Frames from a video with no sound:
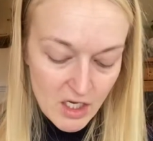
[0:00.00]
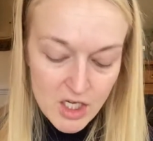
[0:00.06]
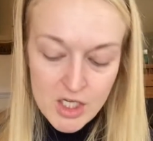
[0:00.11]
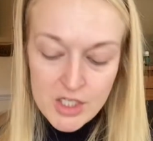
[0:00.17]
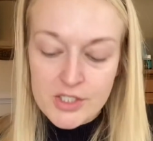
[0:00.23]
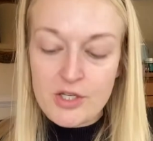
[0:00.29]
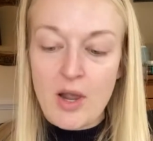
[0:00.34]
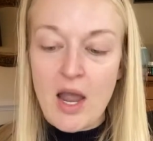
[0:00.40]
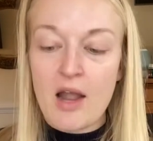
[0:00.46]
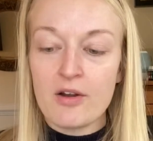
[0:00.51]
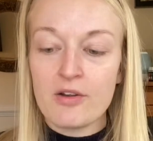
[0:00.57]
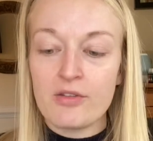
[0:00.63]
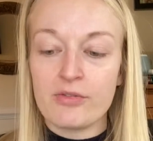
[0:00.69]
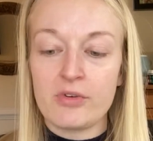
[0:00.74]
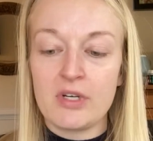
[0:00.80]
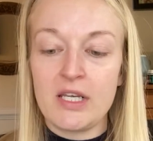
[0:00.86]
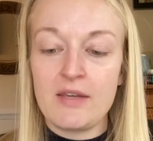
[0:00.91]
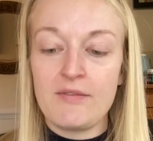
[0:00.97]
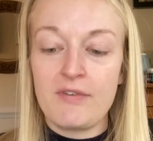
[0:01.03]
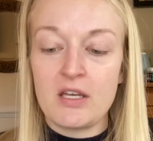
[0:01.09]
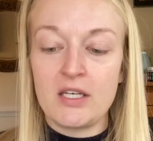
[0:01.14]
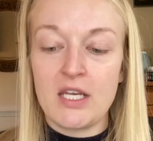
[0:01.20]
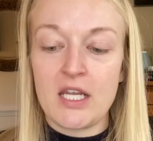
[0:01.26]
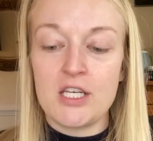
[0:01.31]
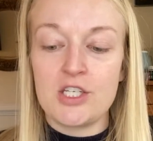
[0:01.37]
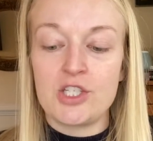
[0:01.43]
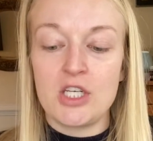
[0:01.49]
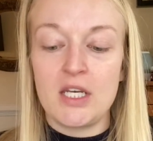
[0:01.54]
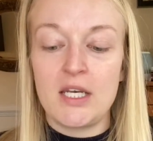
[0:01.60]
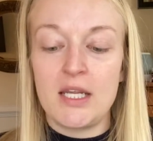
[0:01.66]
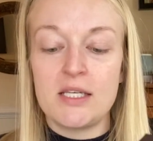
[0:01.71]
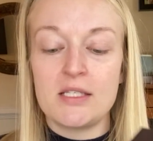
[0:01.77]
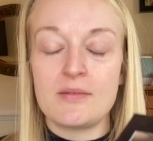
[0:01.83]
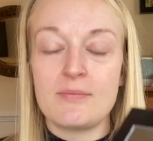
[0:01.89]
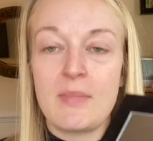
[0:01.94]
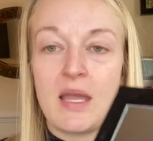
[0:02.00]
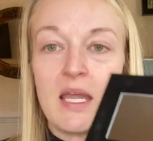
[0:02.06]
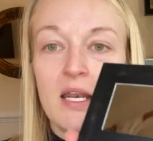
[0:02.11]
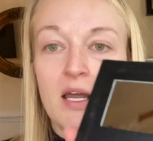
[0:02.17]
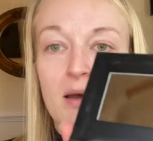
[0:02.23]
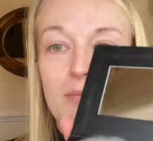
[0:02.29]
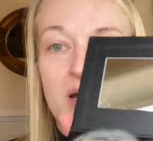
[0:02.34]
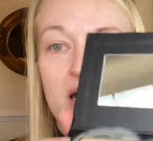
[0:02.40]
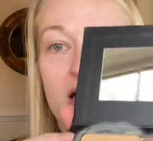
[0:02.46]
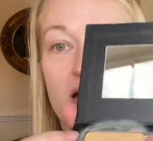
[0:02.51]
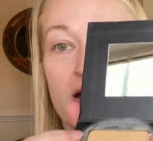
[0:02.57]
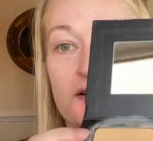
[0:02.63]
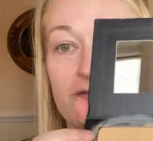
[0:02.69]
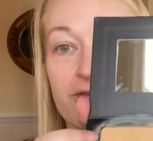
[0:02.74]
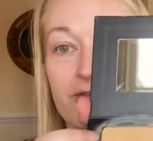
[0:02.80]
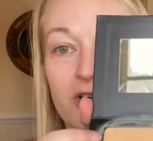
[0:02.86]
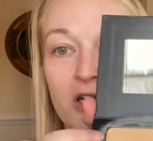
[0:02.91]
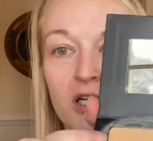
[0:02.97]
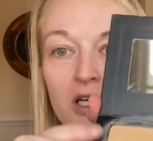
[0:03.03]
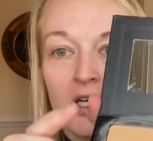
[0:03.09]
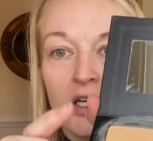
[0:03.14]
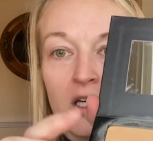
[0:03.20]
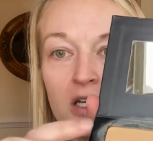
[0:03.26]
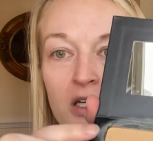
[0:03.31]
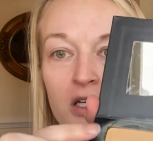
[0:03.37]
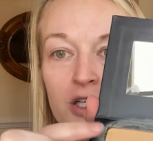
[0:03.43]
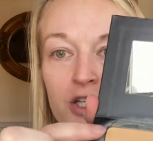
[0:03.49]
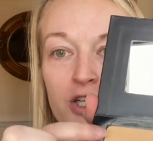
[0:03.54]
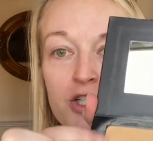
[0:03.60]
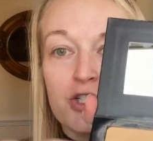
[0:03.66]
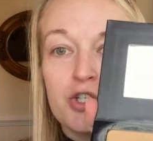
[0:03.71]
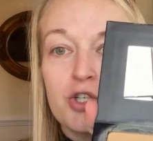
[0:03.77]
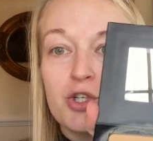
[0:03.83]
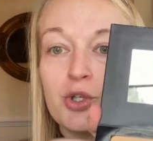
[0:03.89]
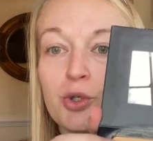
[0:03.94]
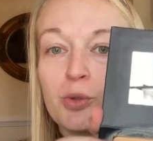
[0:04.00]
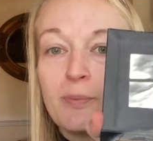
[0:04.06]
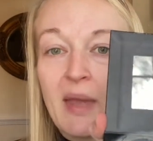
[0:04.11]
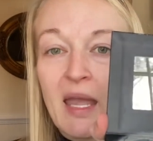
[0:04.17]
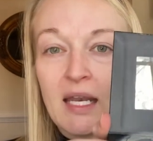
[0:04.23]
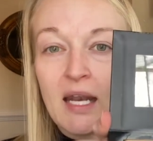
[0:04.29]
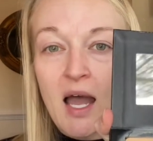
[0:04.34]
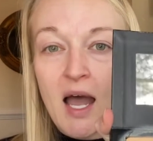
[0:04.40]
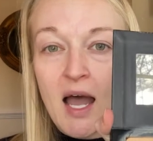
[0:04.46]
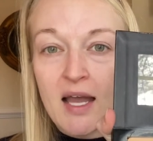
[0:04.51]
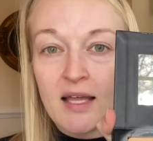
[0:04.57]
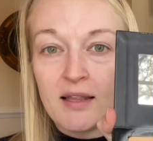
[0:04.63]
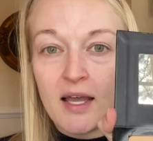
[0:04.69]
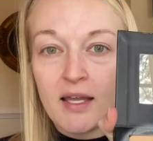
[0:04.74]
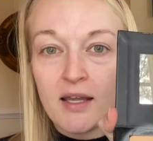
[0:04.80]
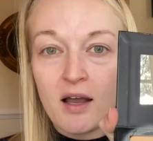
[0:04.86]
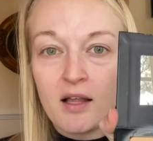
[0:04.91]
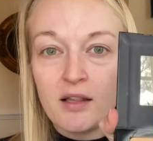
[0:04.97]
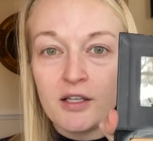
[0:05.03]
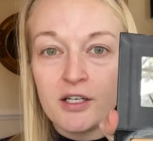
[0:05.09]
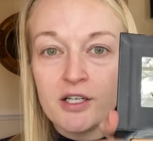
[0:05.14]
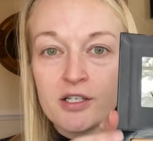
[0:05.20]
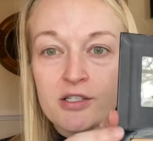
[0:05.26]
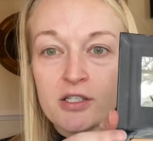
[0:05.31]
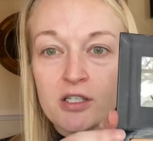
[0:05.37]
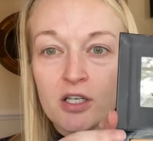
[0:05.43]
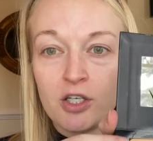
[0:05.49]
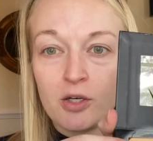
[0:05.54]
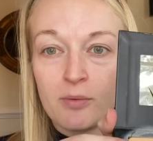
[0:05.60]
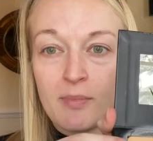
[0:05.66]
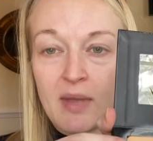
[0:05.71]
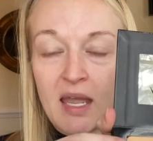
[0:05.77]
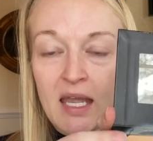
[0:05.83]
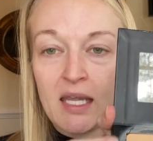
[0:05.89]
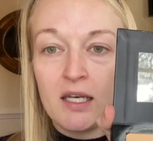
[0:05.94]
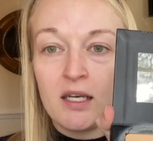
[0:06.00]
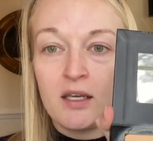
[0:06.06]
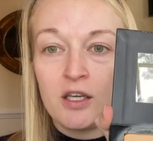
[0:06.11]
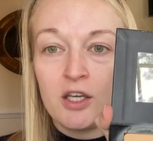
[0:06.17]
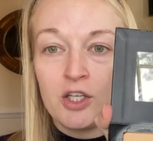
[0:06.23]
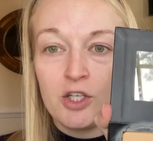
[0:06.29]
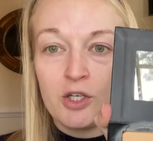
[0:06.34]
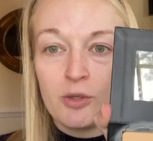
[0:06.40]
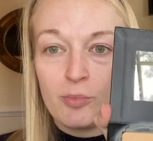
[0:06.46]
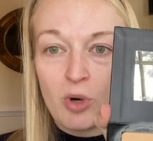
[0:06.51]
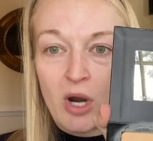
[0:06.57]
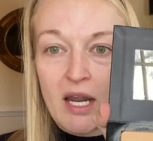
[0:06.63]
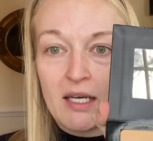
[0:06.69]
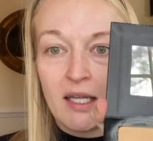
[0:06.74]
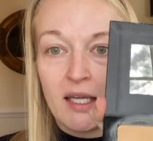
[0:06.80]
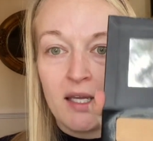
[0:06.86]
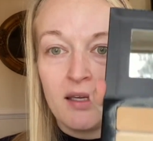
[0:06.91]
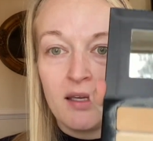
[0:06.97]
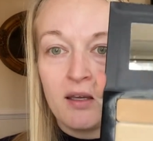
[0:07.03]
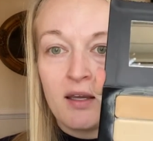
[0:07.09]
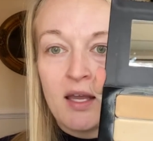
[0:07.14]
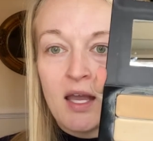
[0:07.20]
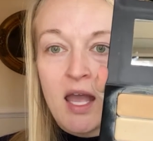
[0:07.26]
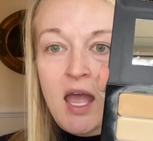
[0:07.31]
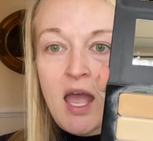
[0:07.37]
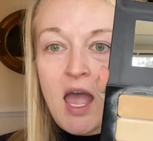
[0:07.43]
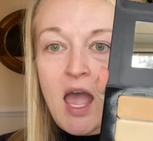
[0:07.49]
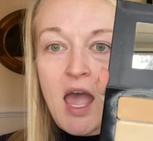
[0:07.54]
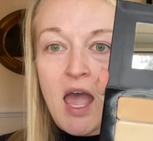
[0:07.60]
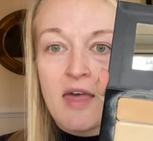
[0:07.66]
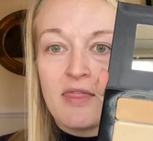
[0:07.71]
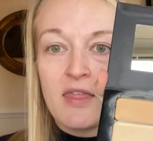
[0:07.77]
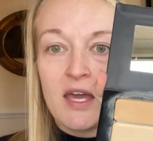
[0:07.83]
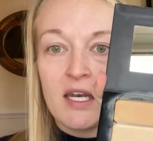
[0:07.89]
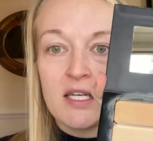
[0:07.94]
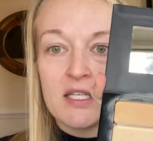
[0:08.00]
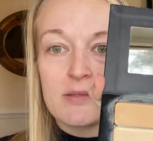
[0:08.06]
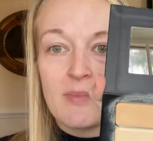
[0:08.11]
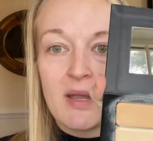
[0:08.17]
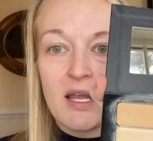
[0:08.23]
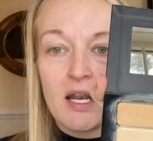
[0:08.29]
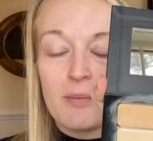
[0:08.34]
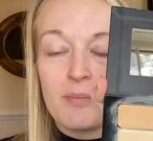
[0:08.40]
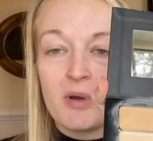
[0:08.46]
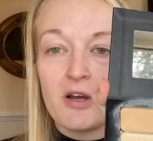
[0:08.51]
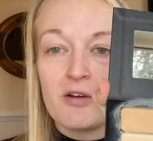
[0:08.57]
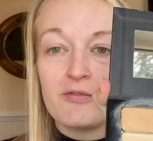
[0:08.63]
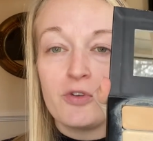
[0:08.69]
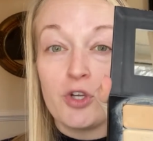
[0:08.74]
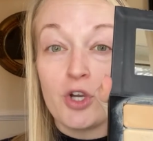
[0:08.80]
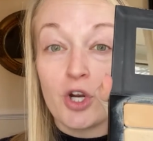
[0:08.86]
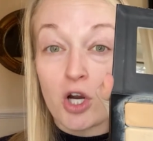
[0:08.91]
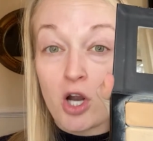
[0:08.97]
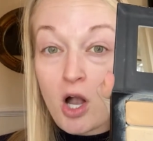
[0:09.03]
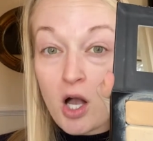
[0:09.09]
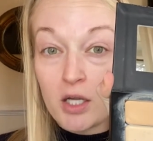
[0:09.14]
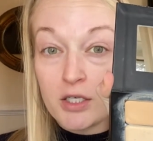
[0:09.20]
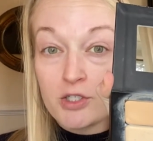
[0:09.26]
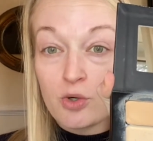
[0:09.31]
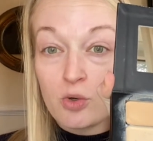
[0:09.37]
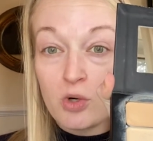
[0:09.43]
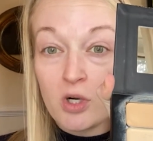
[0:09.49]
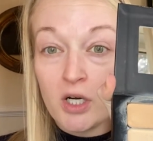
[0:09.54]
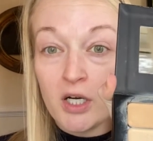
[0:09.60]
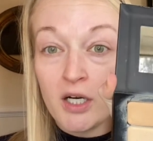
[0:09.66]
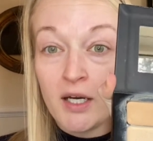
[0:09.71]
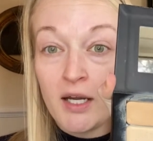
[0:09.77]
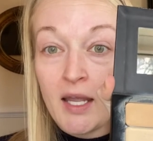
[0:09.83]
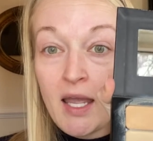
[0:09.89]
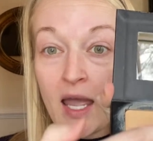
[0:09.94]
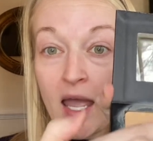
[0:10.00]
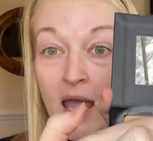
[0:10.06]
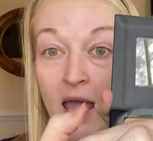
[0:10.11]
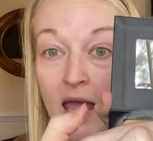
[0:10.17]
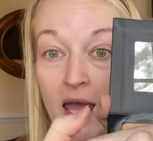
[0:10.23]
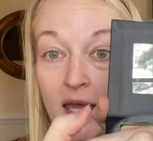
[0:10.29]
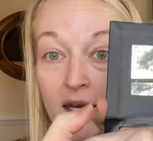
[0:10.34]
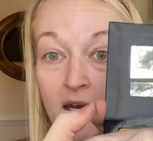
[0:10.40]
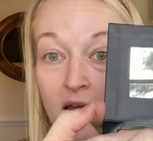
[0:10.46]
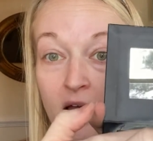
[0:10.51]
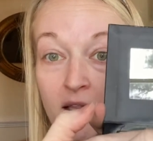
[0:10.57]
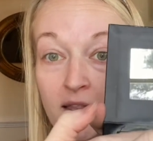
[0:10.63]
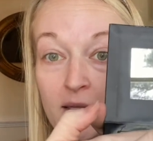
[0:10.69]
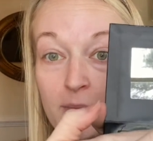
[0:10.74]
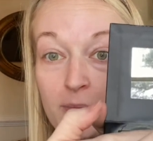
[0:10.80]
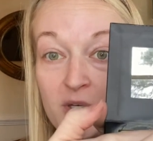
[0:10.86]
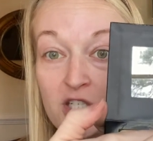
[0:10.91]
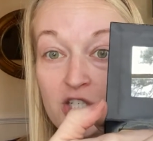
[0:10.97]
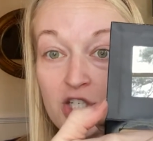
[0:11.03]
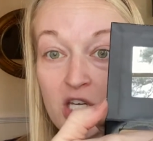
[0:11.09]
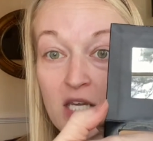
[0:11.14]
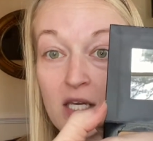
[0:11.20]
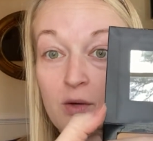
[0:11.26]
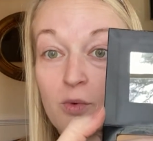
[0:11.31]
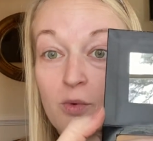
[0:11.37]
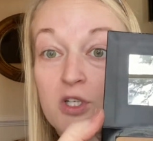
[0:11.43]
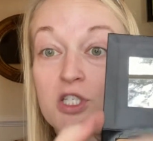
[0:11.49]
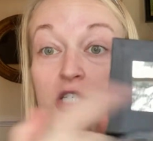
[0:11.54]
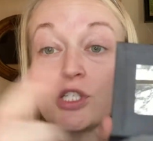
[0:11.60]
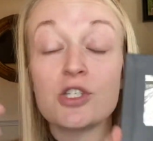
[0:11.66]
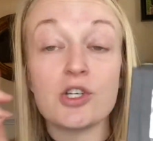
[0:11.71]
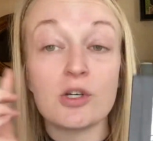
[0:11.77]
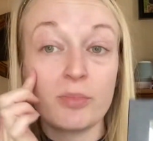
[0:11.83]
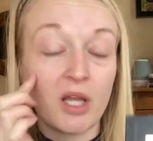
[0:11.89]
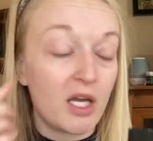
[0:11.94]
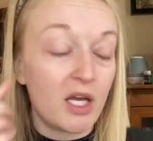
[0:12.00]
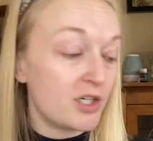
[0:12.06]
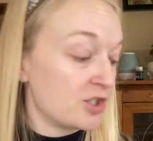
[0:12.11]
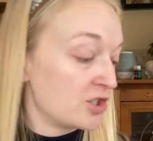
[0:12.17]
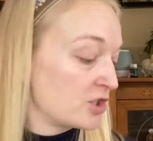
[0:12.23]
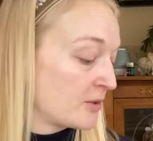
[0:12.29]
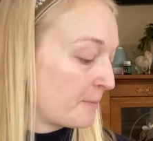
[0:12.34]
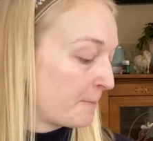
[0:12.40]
So our 3D foundation is made up of your 2 main highlight colors, your brightening, and then it's made up of your contour and a lip and cheek, which is your blush.